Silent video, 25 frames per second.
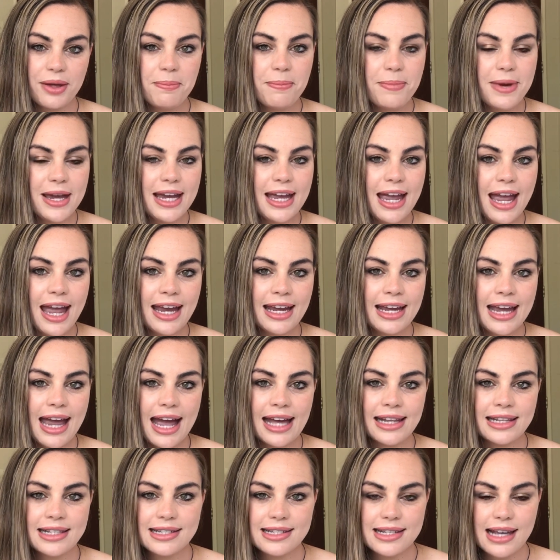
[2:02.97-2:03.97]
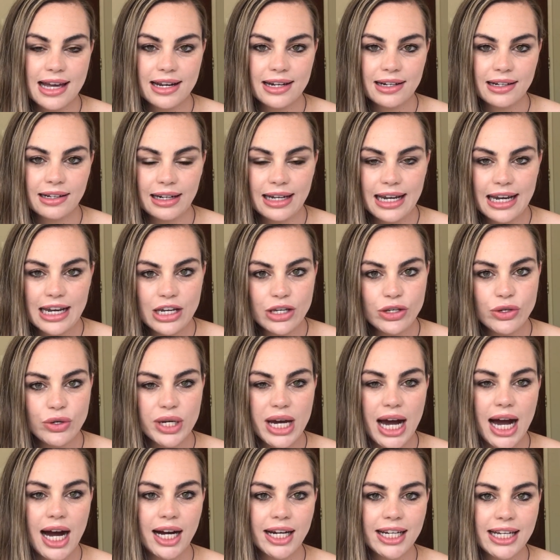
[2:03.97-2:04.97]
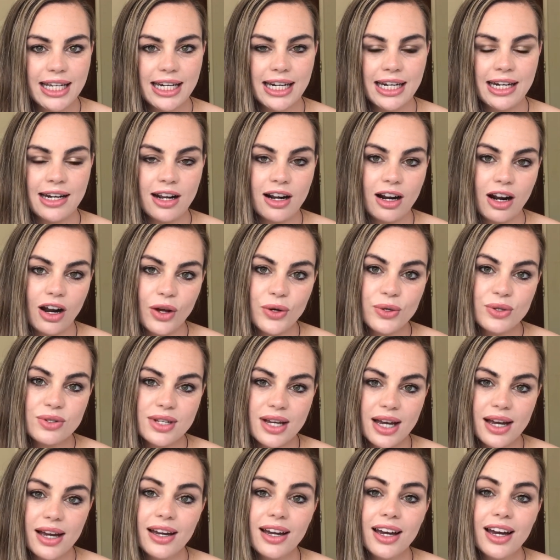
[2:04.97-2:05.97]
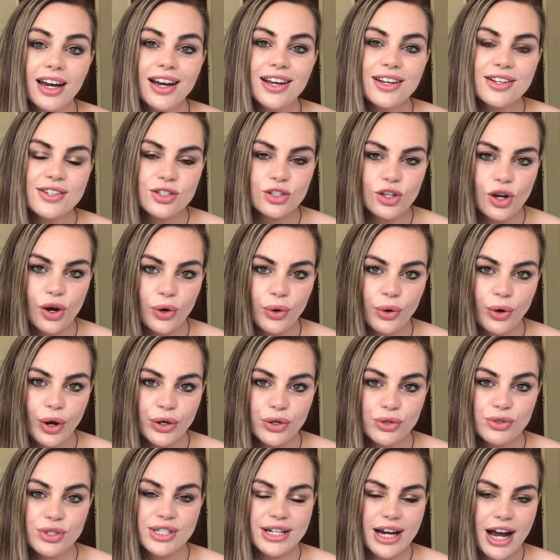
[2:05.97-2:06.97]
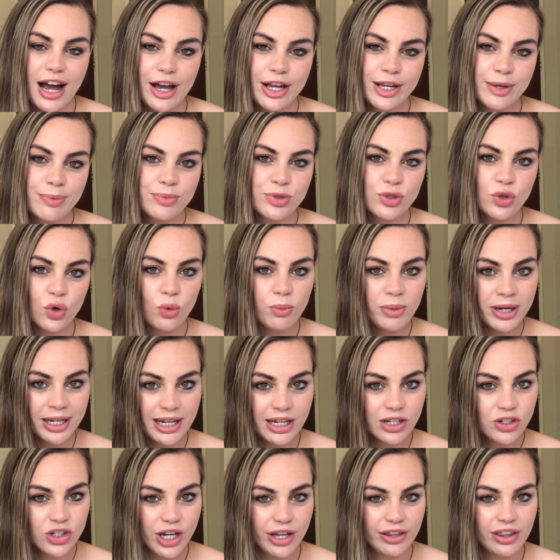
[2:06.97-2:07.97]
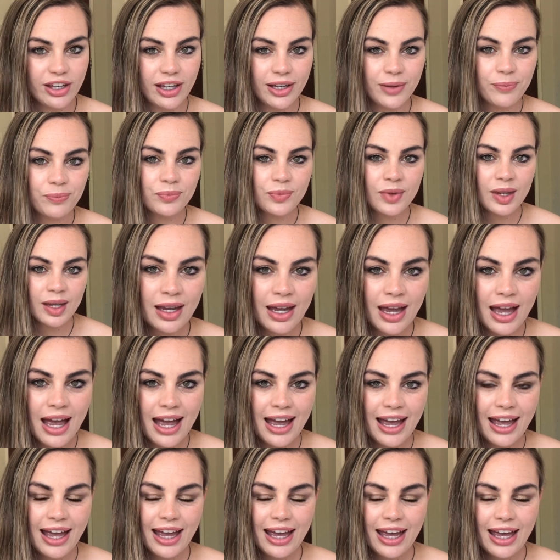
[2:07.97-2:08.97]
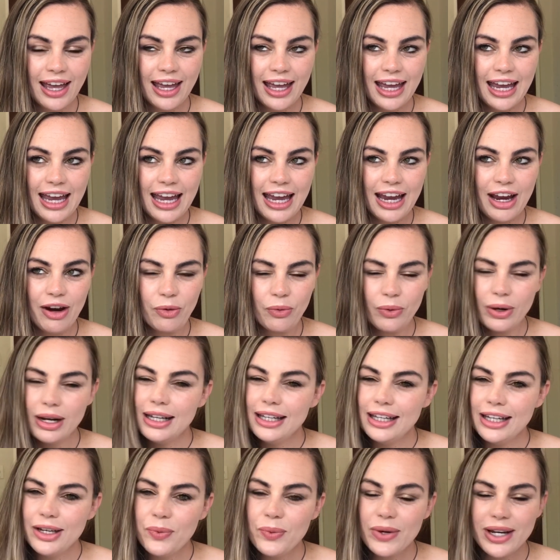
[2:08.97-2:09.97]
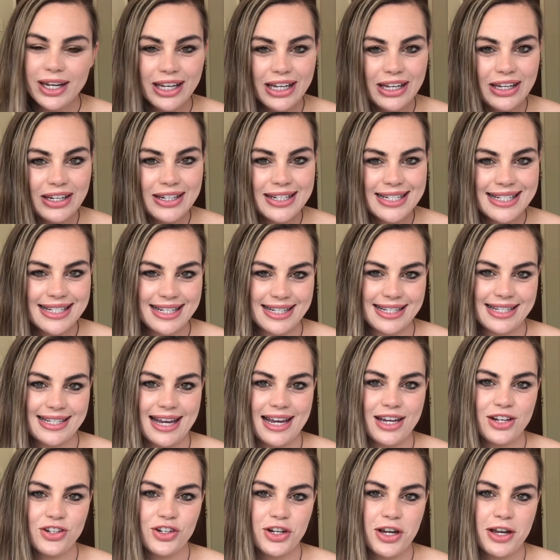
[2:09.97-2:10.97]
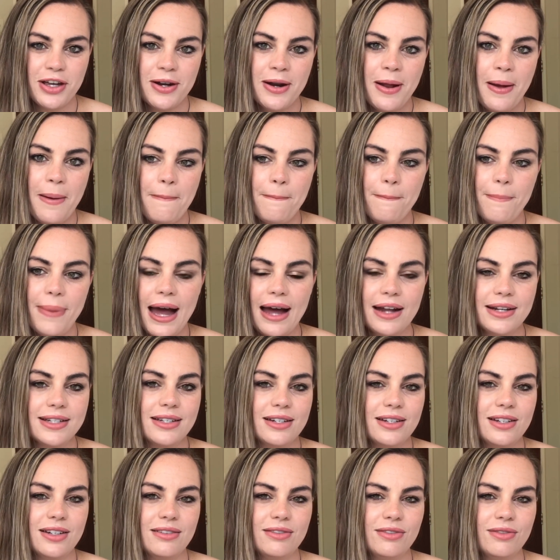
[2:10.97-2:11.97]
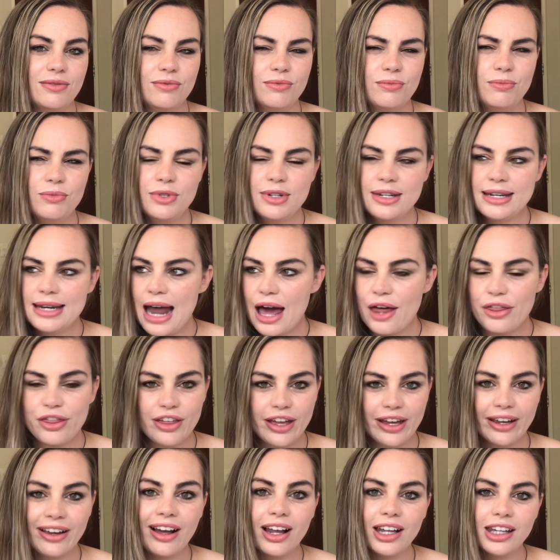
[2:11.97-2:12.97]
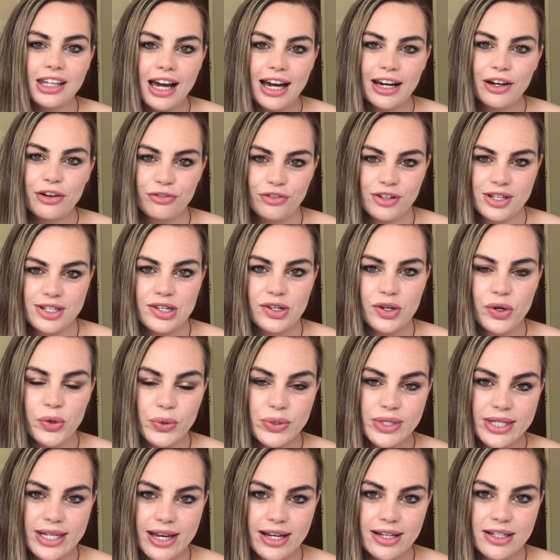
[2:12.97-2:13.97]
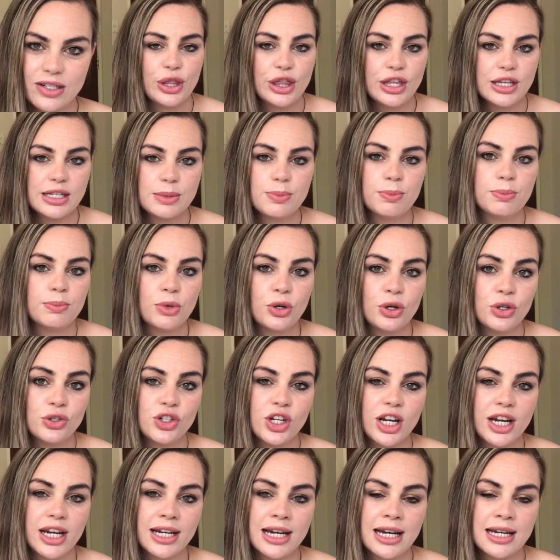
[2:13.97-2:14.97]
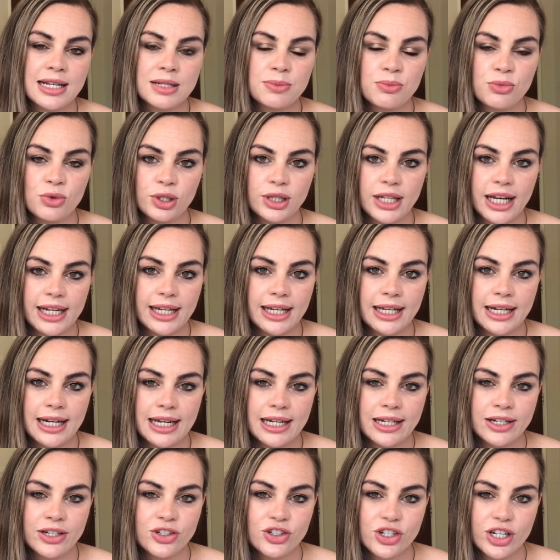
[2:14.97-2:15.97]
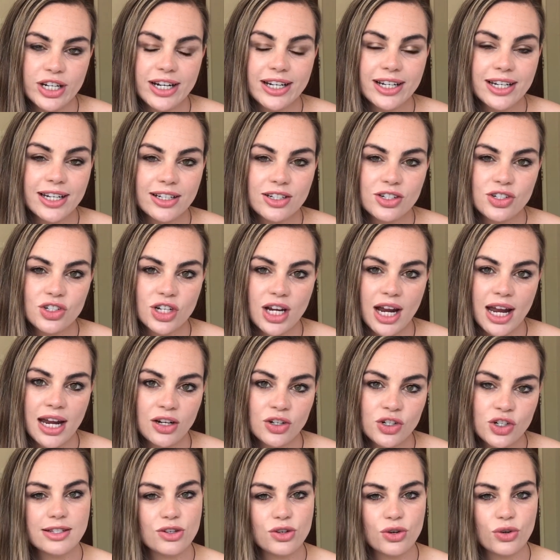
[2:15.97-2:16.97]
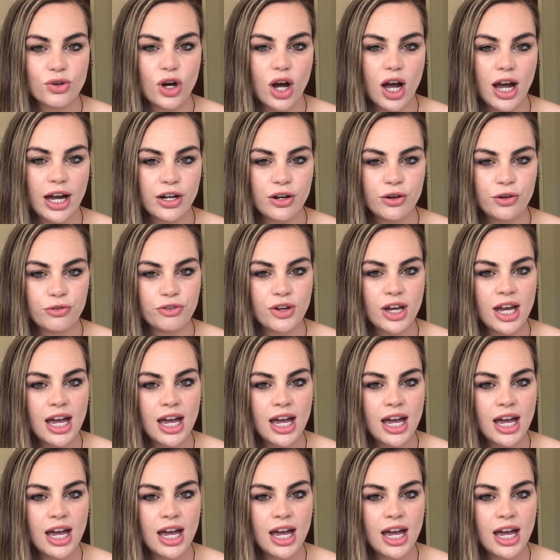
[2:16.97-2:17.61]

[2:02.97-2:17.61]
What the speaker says: being and suddenly you can't get any closer, so you start absorbing each other. Really weird sensation, but nothing like physical sex. This merging is more like an energetic exchange. You're kind of